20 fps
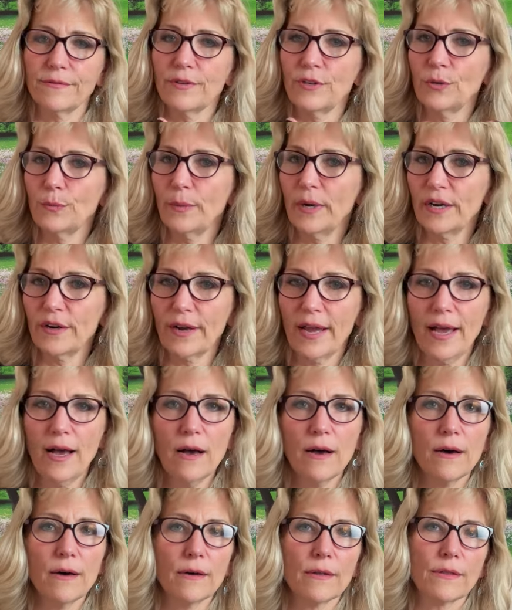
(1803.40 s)
you know, better
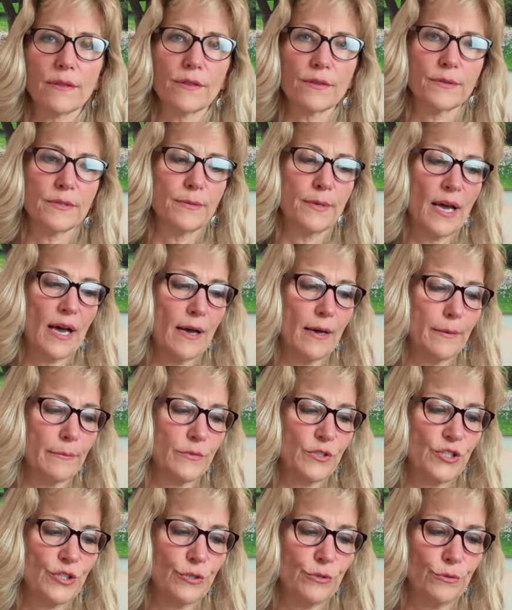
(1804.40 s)
health, um,
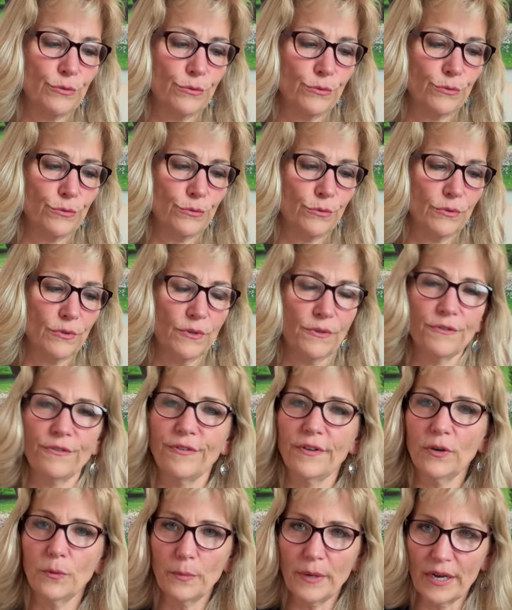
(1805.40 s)
to
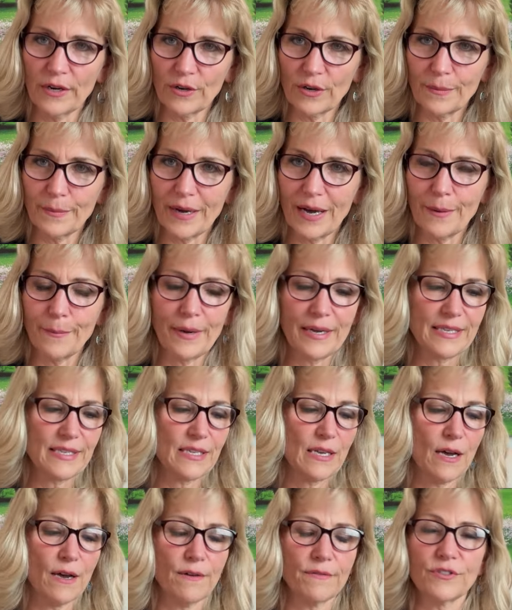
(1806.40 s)
feel better about
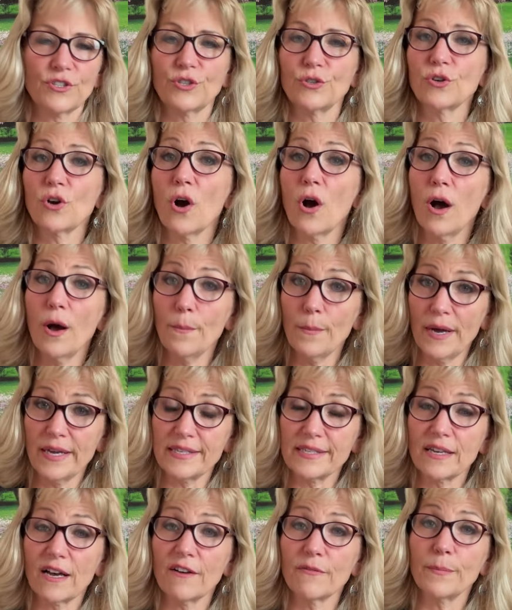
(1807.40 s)
myself, to calm
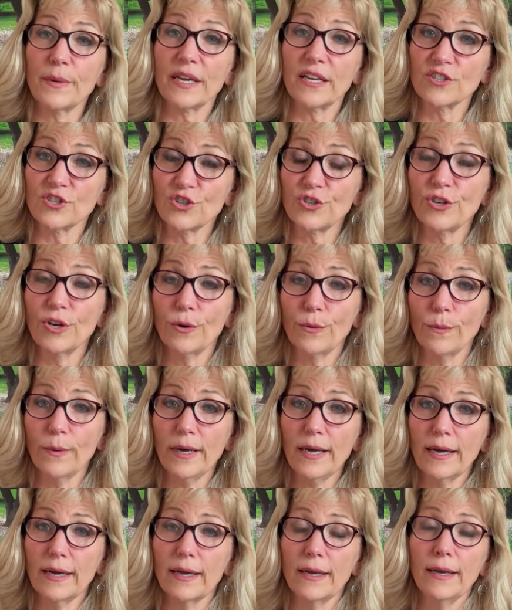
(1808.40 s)
myself. Because you know
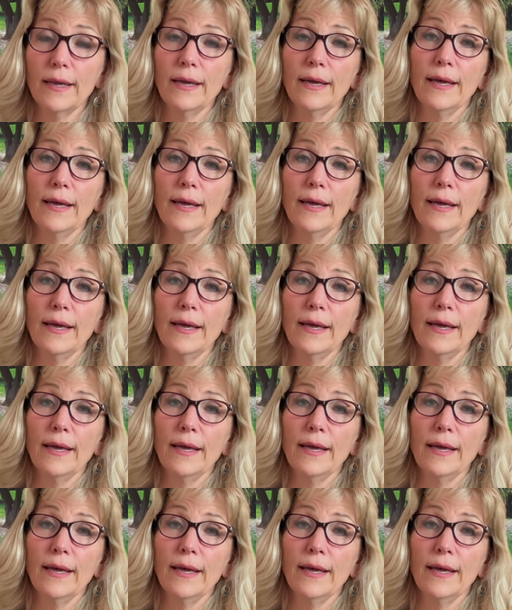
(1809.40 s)
what?